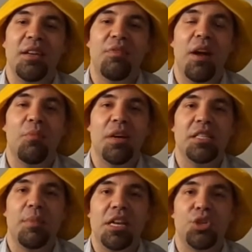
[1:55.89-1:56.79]
to find ways
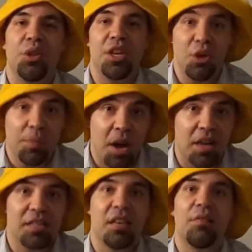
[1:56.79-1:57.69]
to make sure that you're
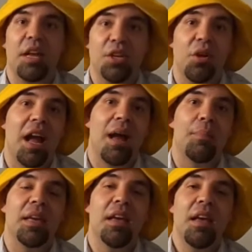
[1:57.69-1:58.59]
positive and you're
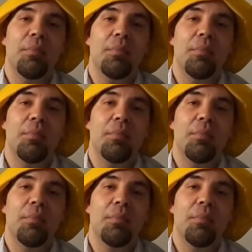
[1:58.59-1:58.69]
happy